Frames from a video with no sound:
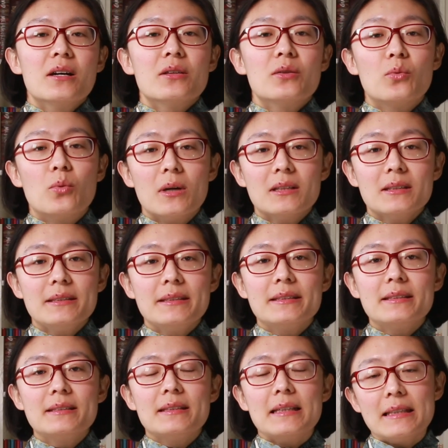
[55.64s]
The one
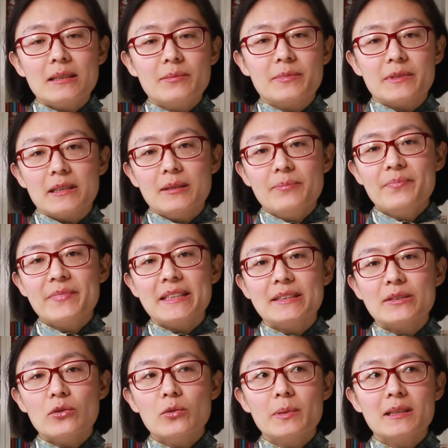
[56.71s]
in Edinburgh
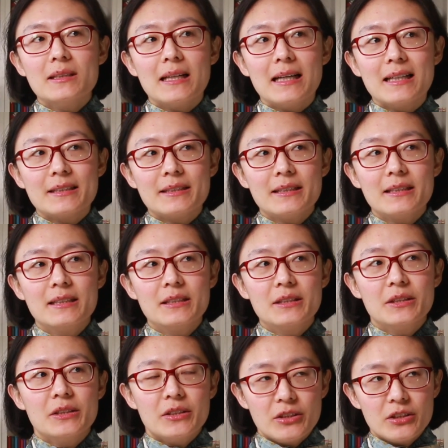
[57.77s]
is open at
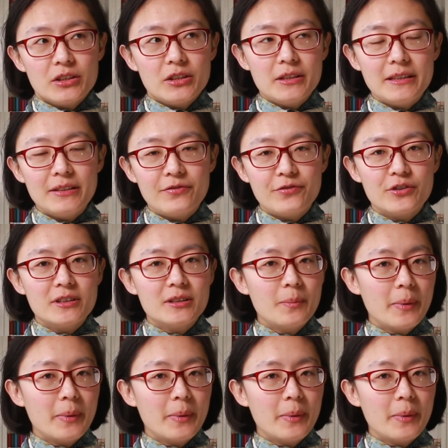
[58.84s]
different